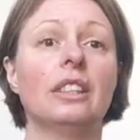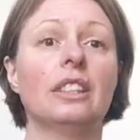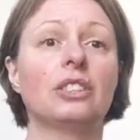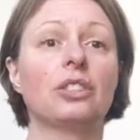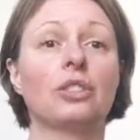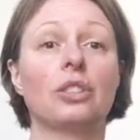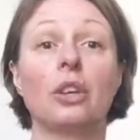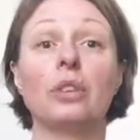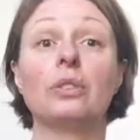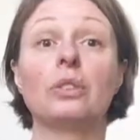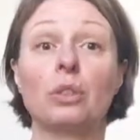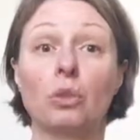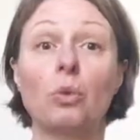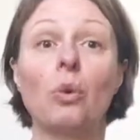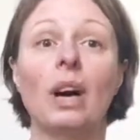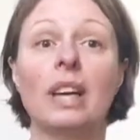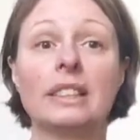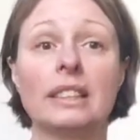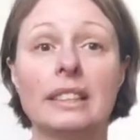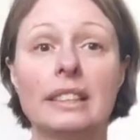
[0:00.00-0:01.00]
So
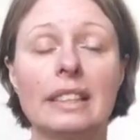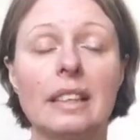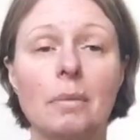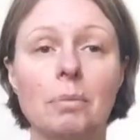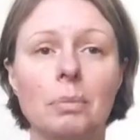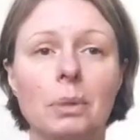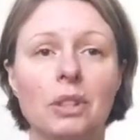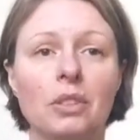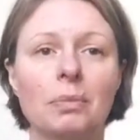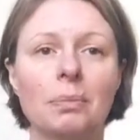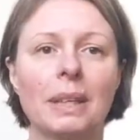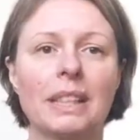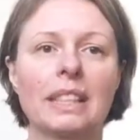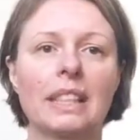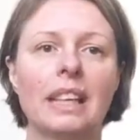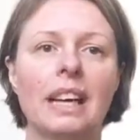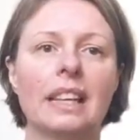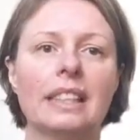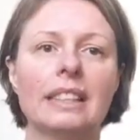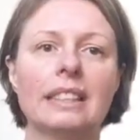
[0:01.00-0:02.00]
quite a number of my
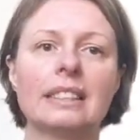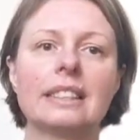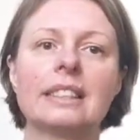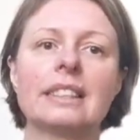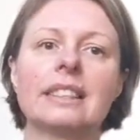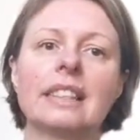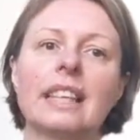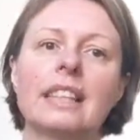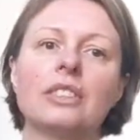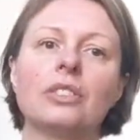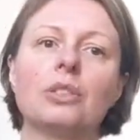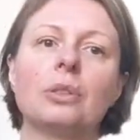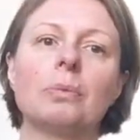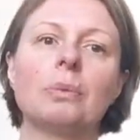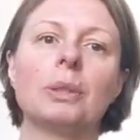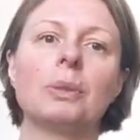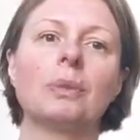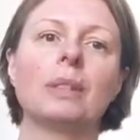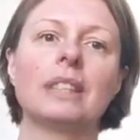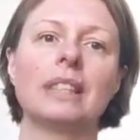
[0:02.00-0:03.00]
clients say to
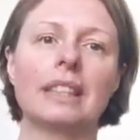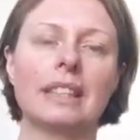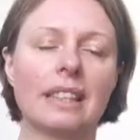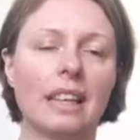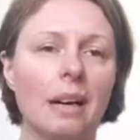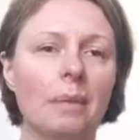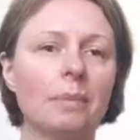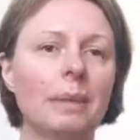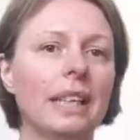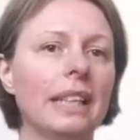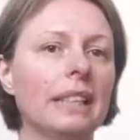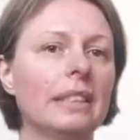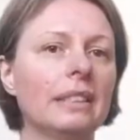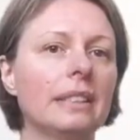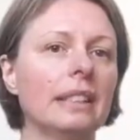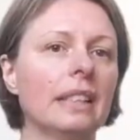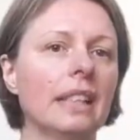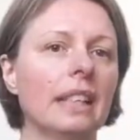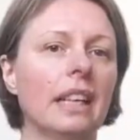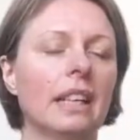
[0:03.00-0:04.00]
me when they come in
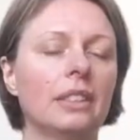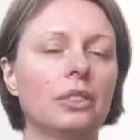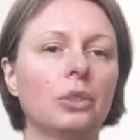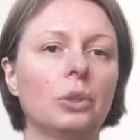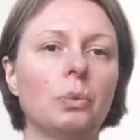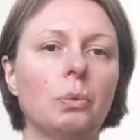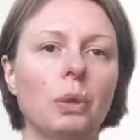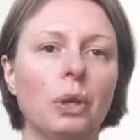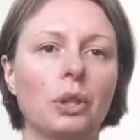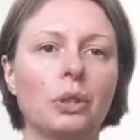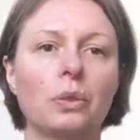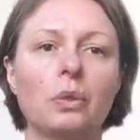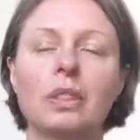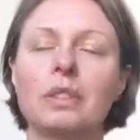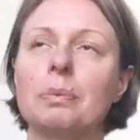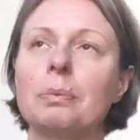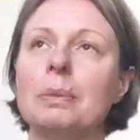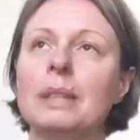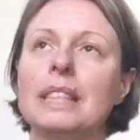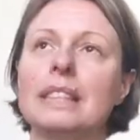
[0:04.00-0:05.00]
to work
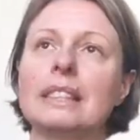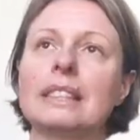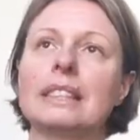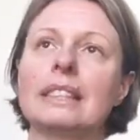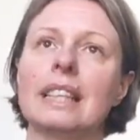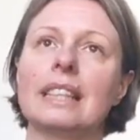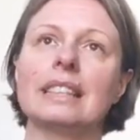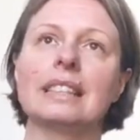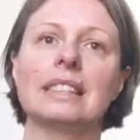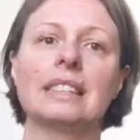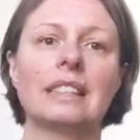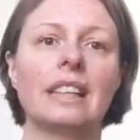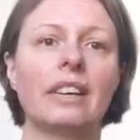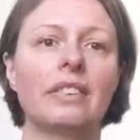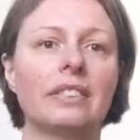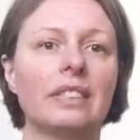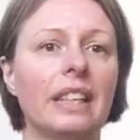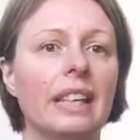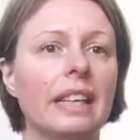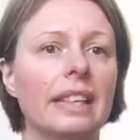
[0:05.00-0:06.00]
with me, say
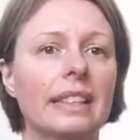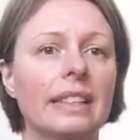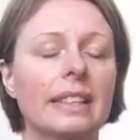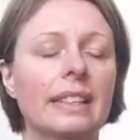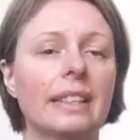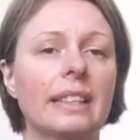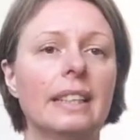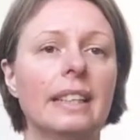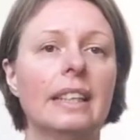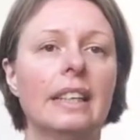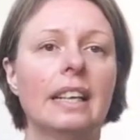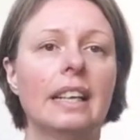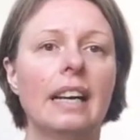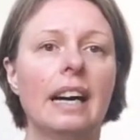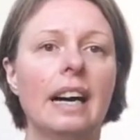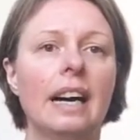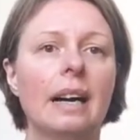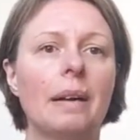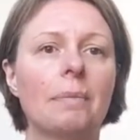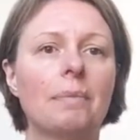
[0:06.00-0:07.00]
stuff like,
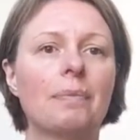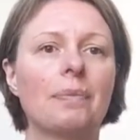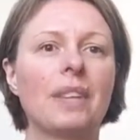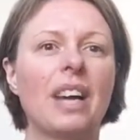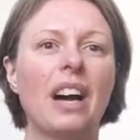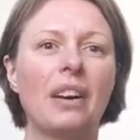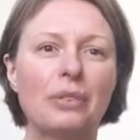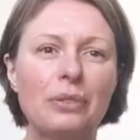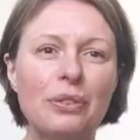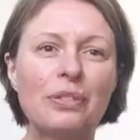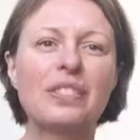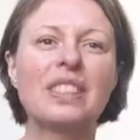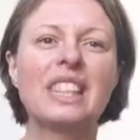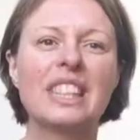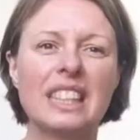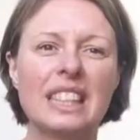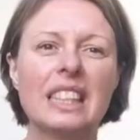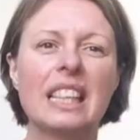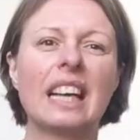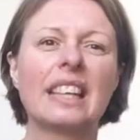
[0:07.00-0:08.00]
I
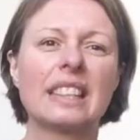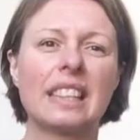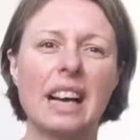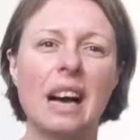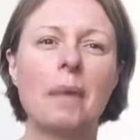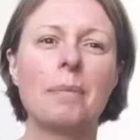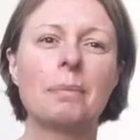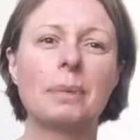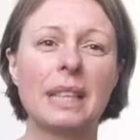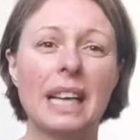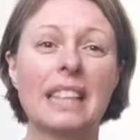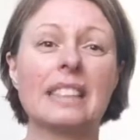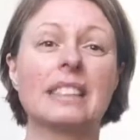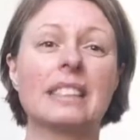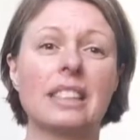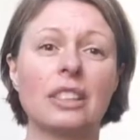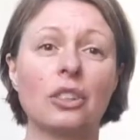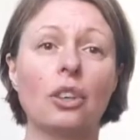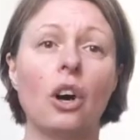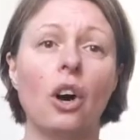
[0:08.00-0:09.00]
feel like I'm
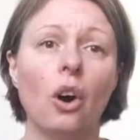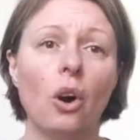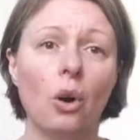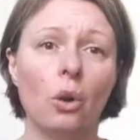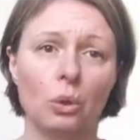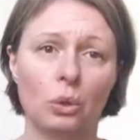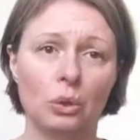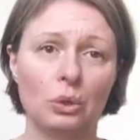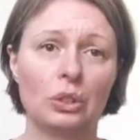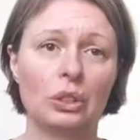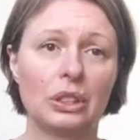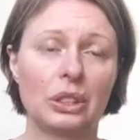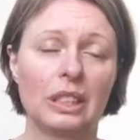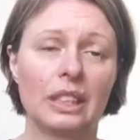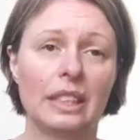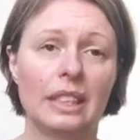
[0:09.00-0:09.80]
getting old.